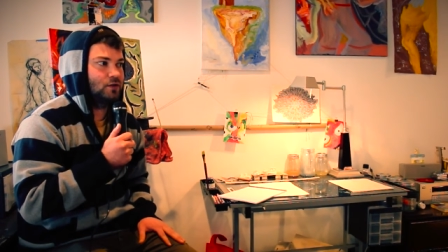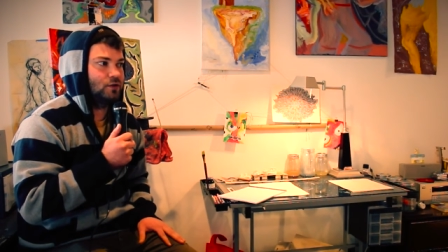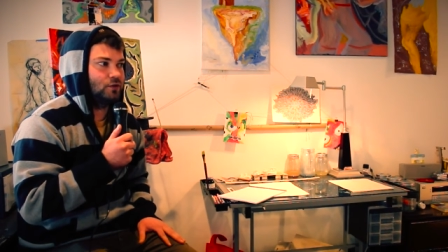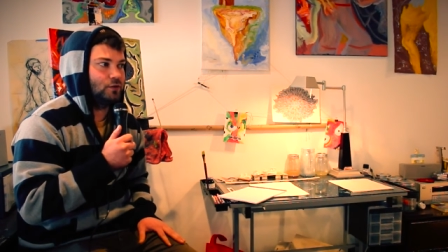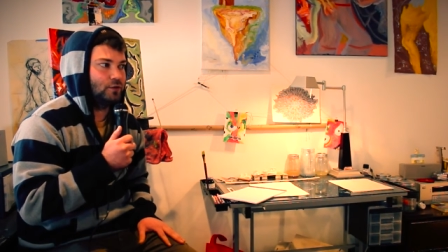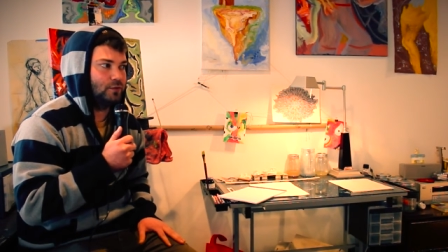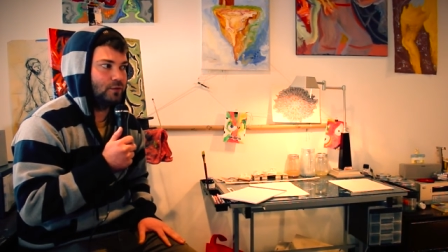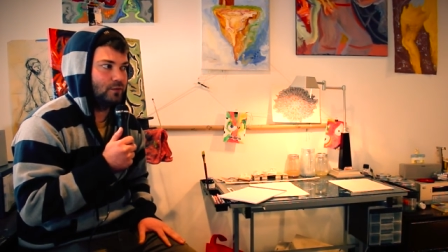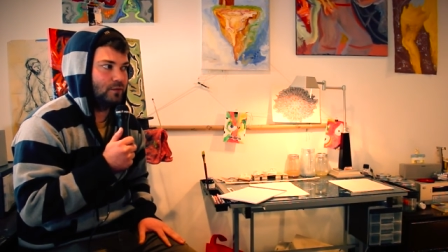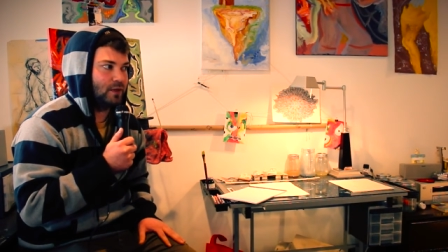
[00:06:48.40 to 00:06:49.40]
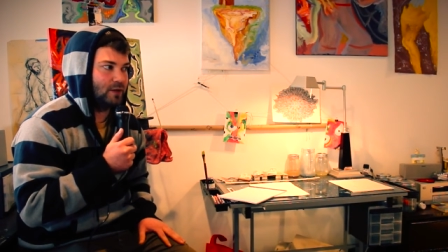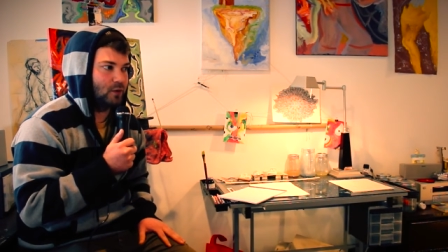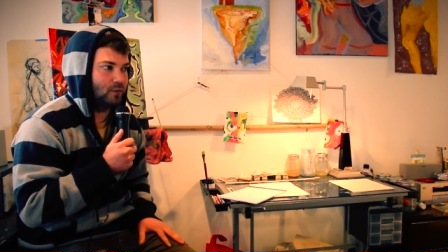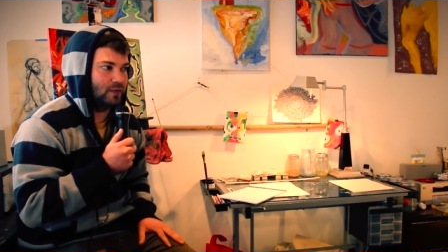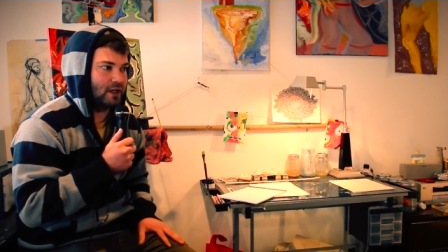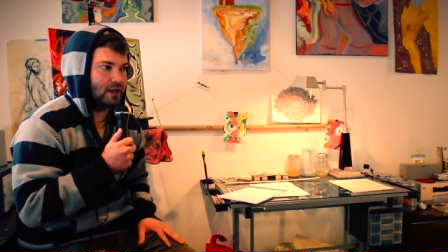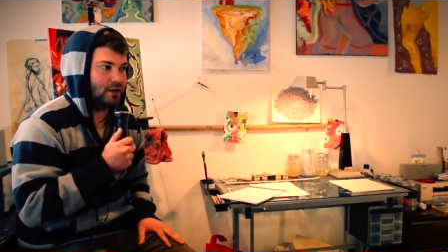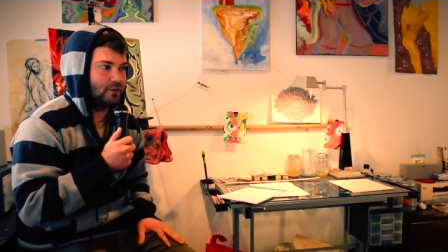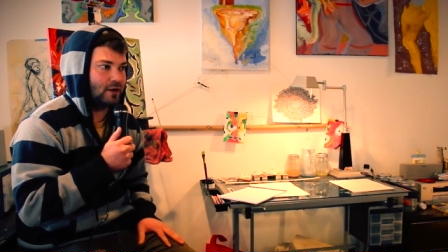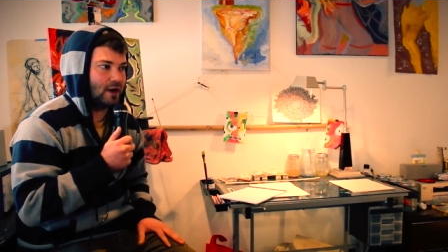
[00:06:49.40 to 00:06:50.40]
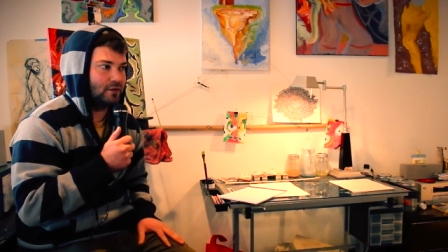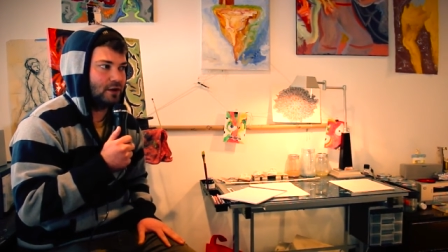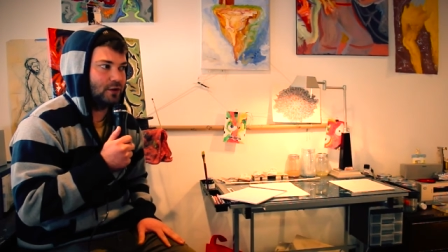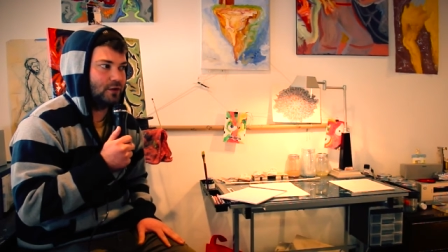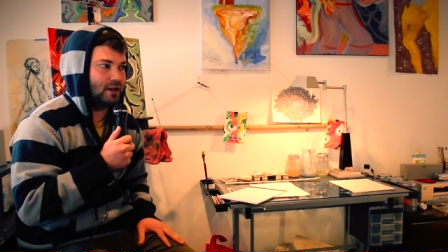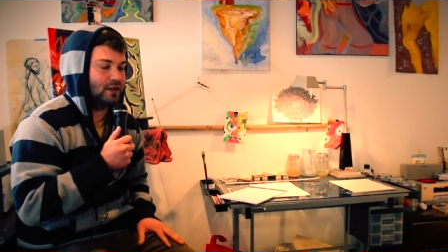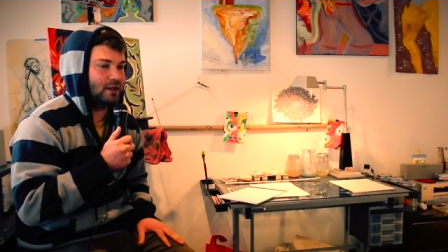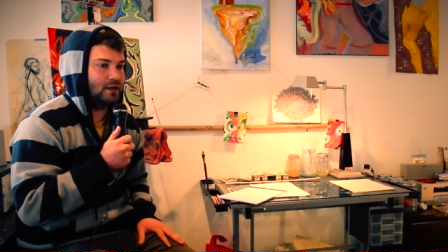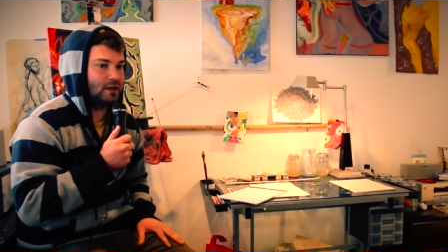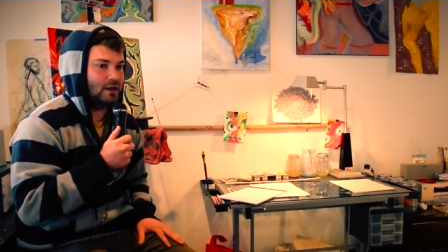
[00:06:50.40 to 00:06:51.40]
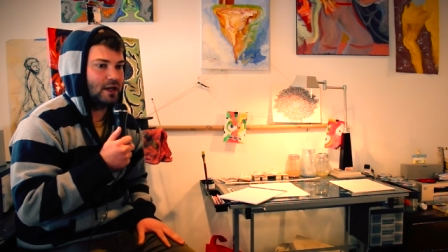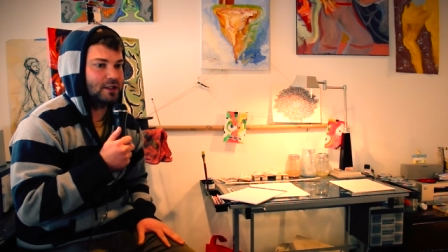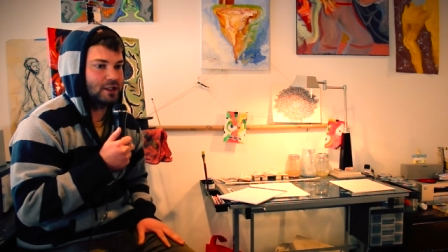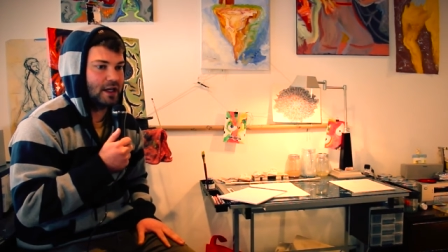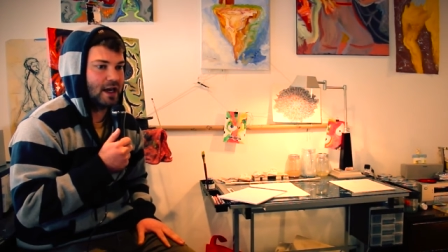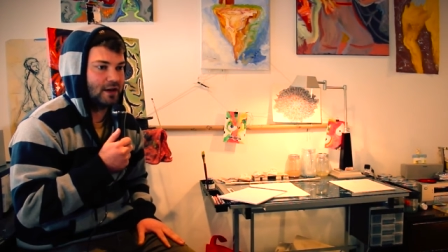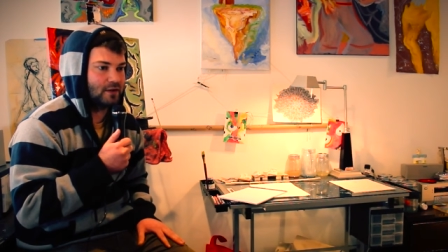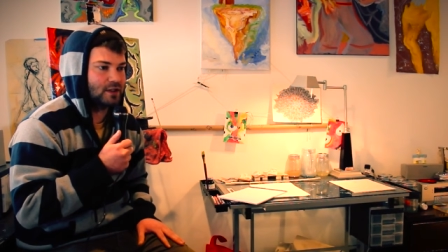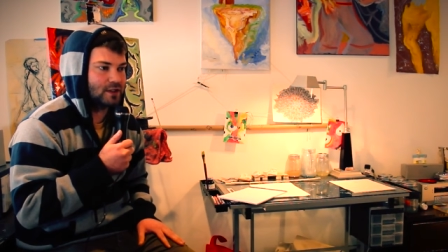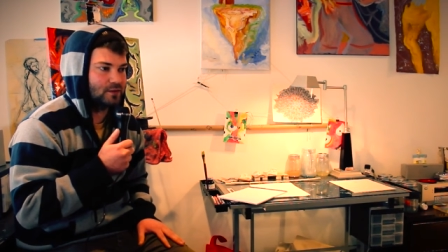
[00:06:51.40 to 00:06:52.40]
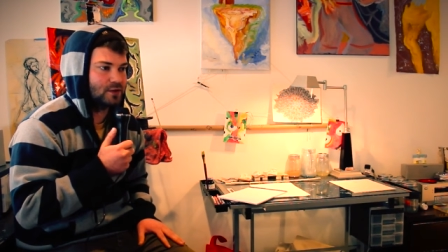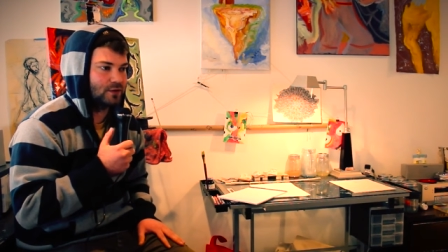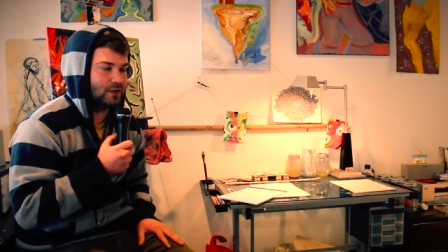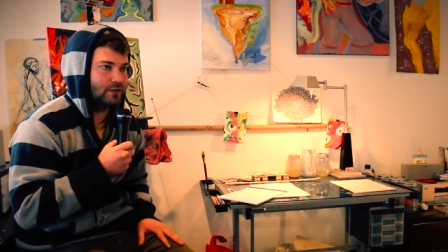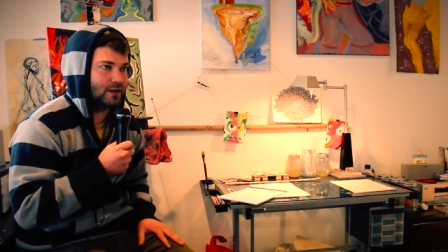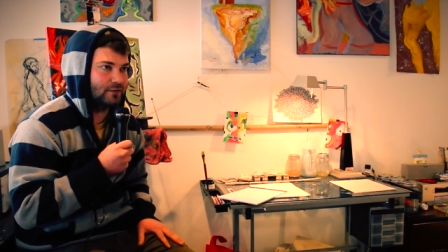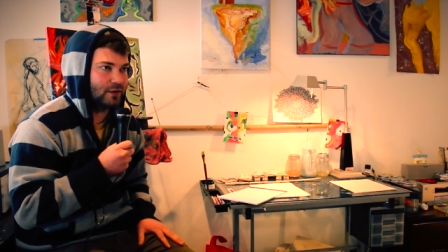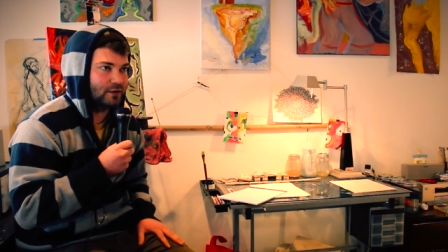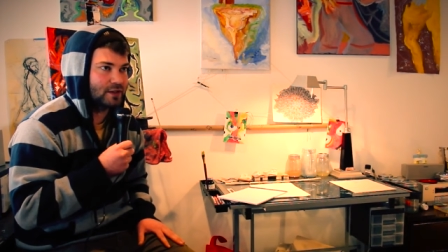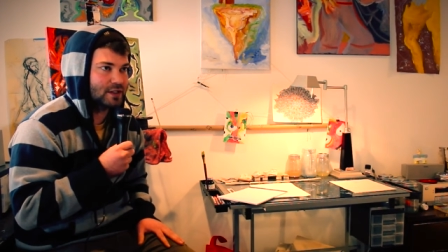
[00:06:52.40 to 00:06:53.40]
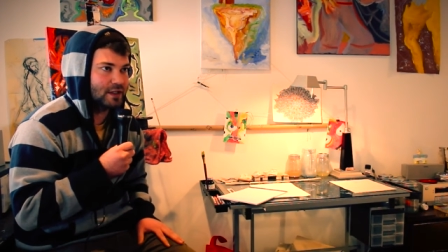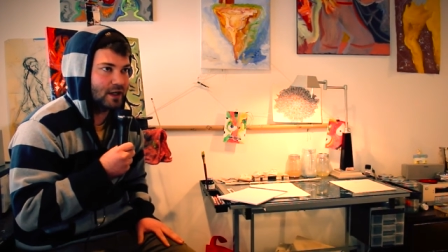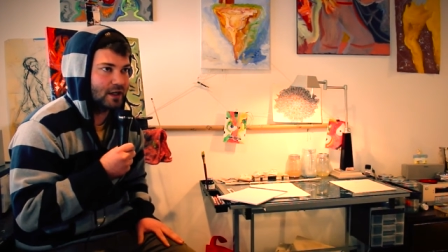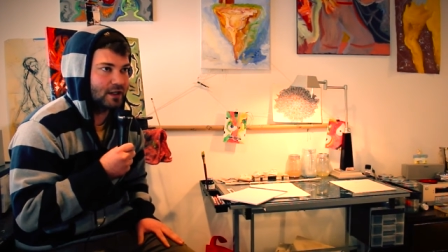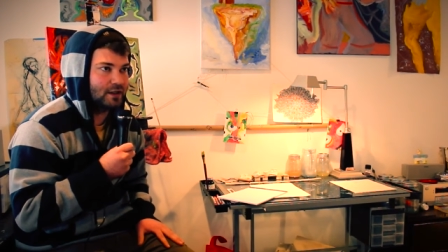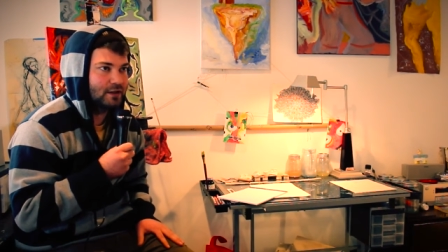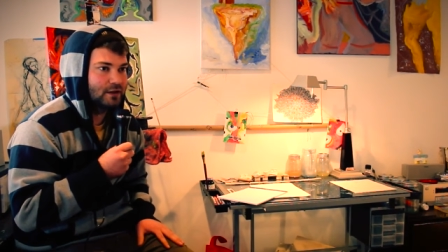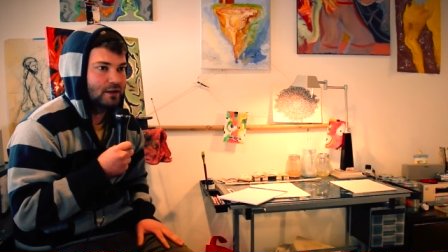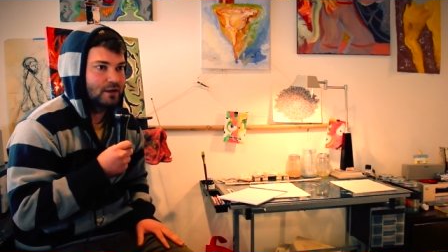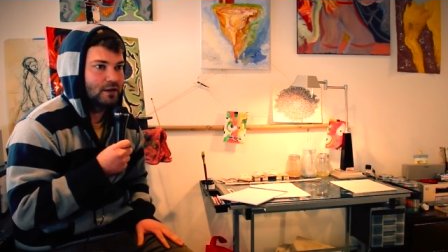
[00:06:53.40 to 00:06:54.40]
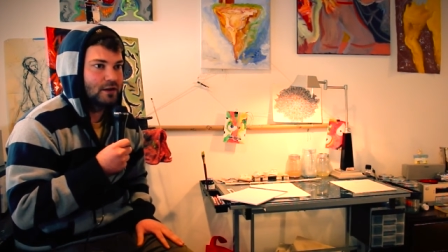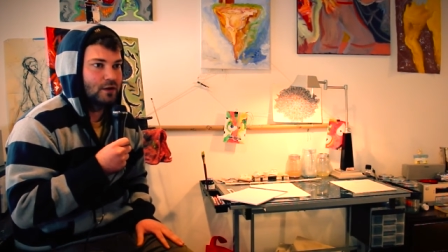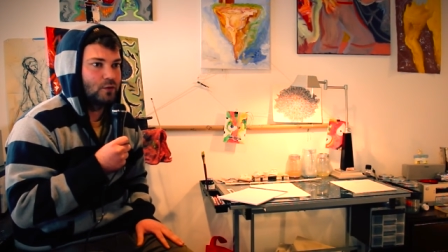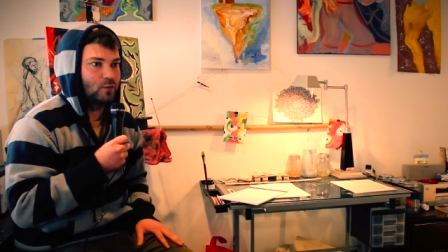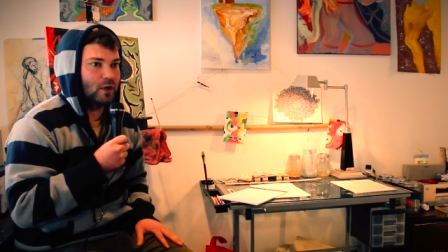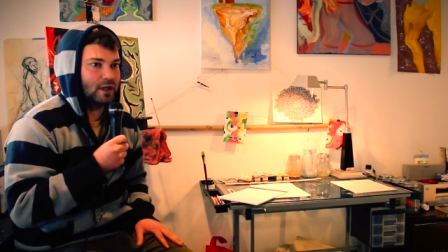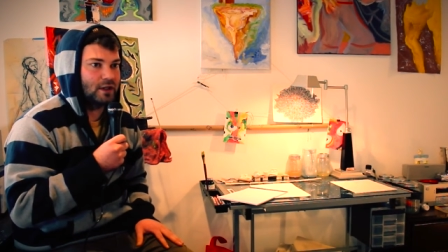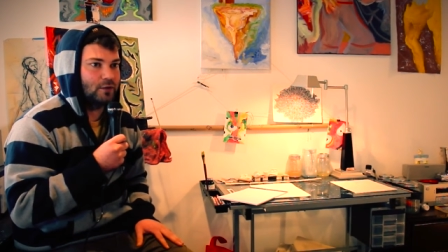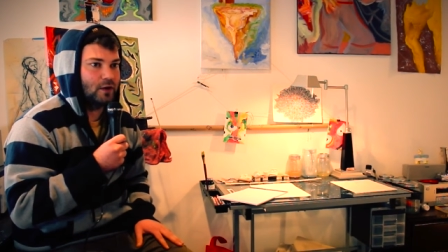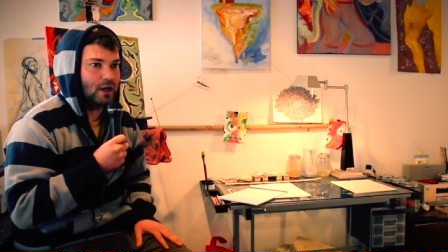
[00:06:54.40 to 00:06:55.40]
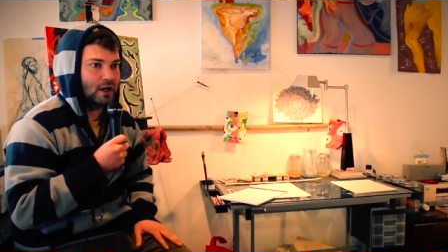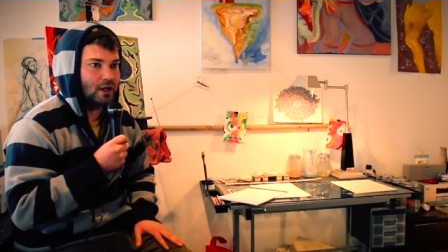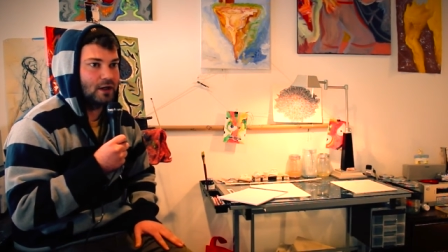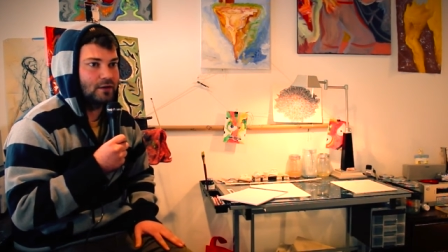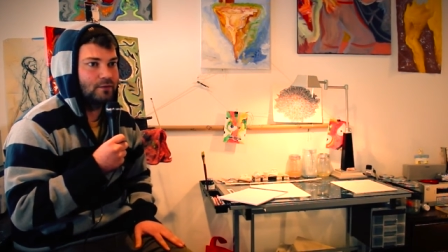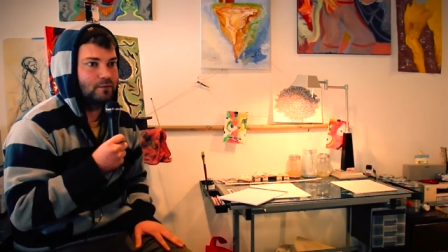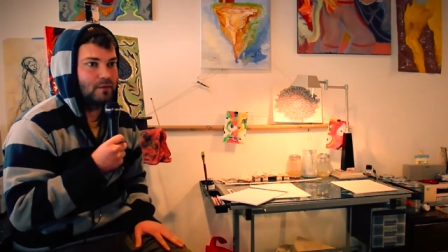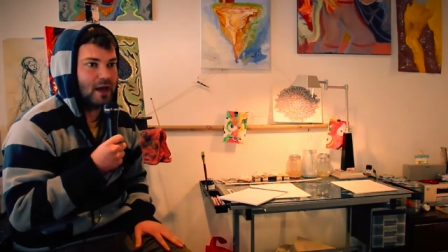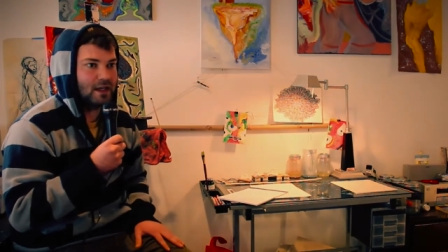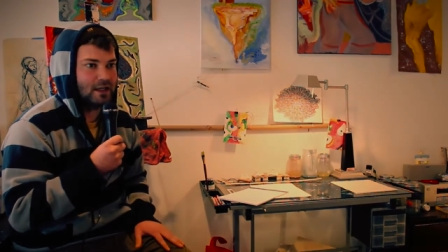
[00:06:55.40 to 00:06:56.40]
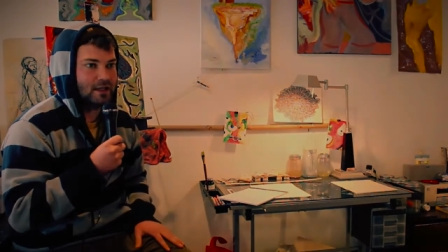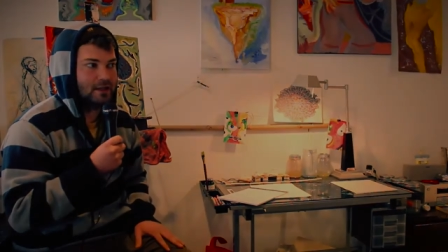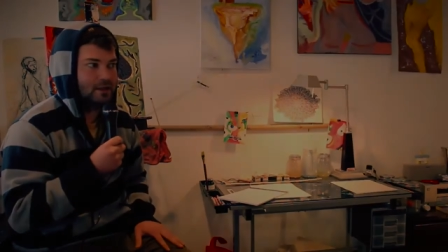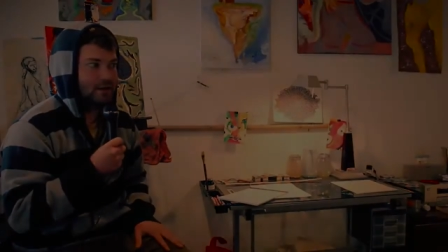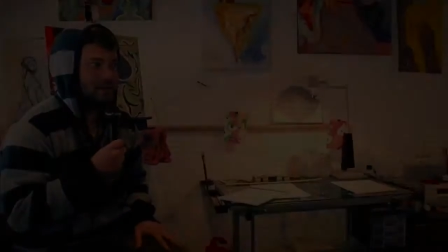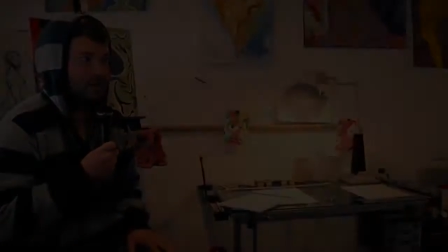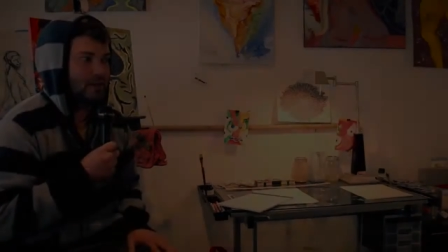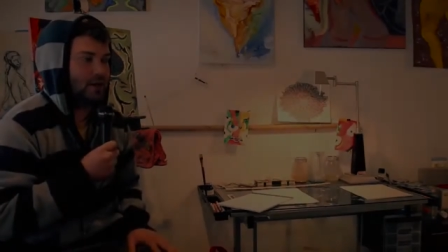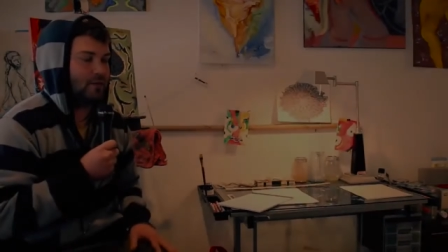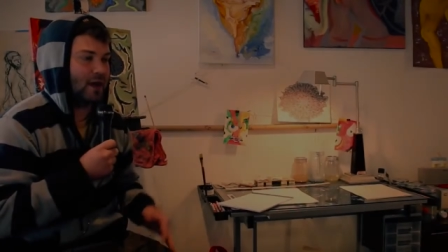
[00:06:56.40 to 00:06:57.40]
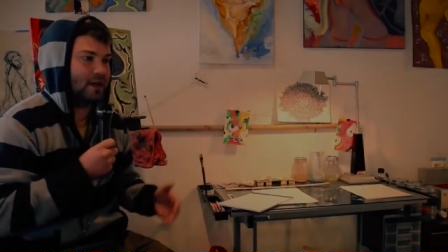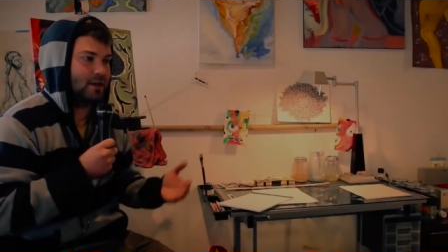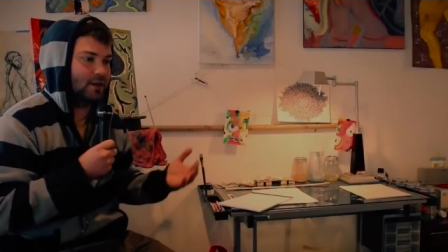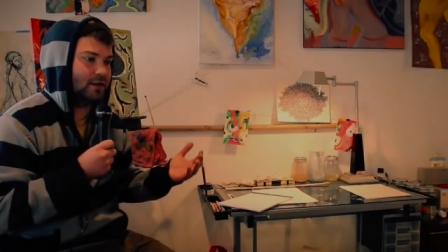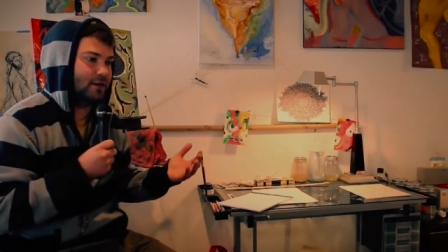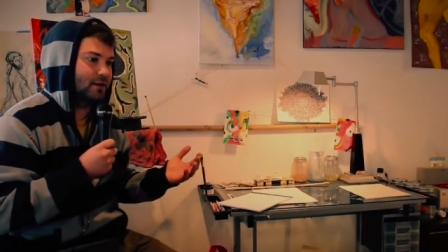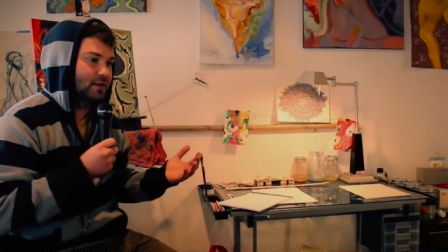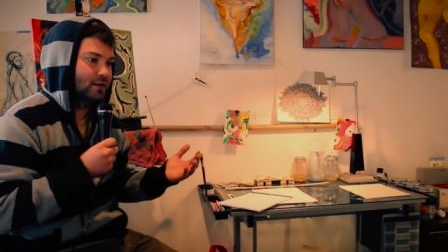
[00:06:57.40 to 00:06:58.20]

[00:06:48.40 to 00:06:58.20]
to people being around you and actually having some sort of influence on what you are making. My current